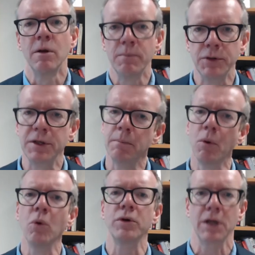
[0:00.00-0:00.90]
but the
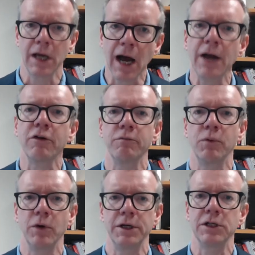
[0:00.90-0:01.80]
important cutoff
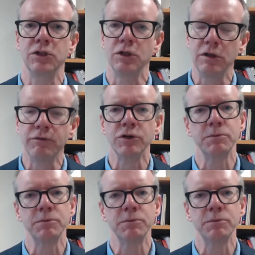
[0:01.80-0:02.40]
point is the difference